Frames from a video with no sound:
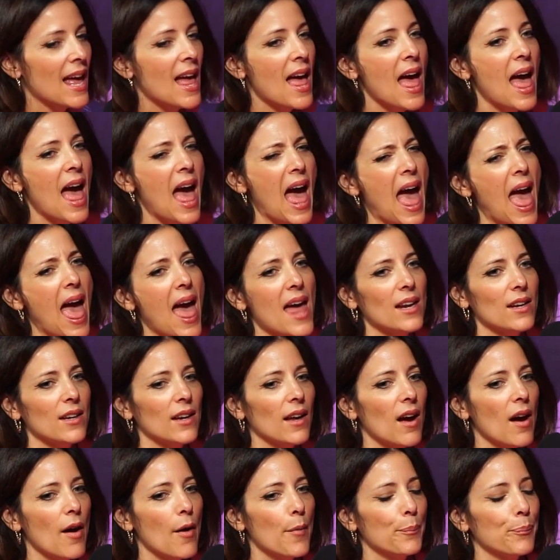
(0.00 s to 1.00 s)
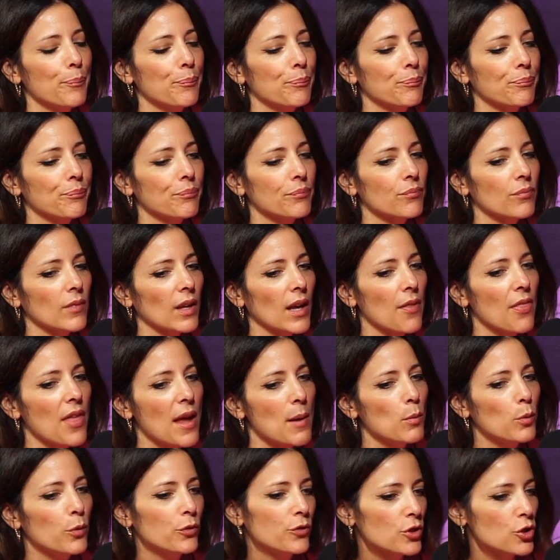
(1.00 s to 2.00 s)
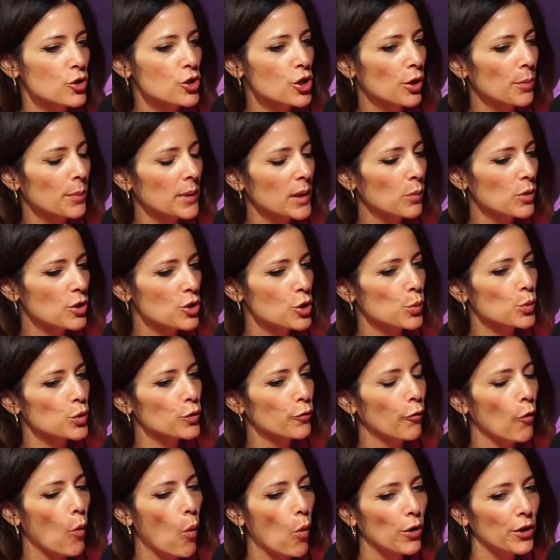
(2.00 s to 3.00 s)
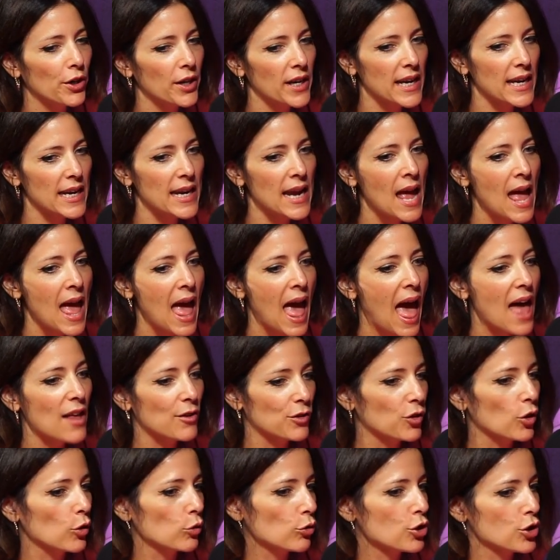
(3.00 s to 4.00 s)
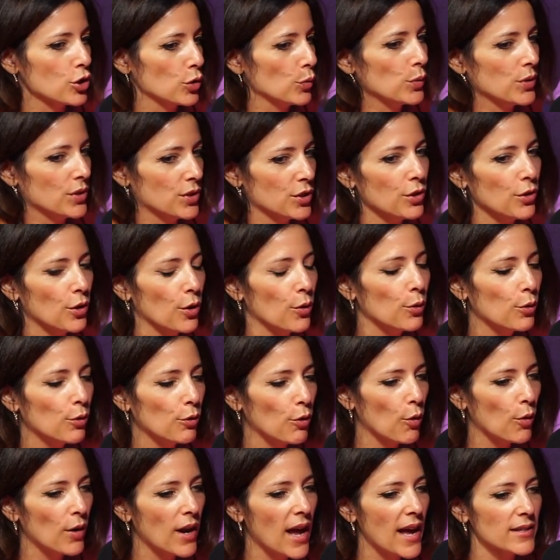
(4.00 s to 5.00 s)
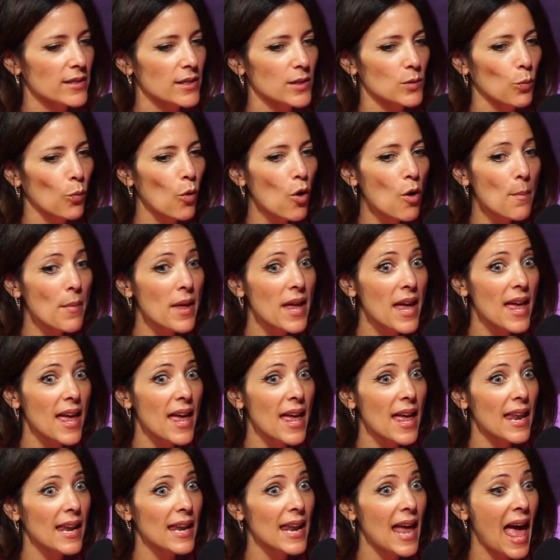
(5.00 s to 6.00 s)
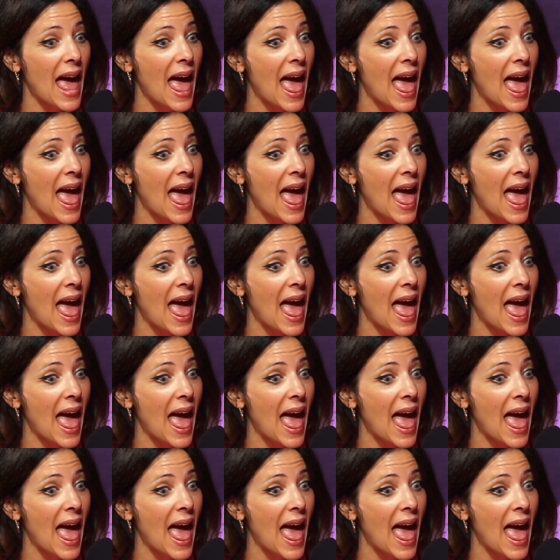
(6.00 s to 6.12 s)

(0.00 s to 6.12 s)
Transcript: right? And um, they moved to Germany when she was forty, so she was, you know, a grown ass woman.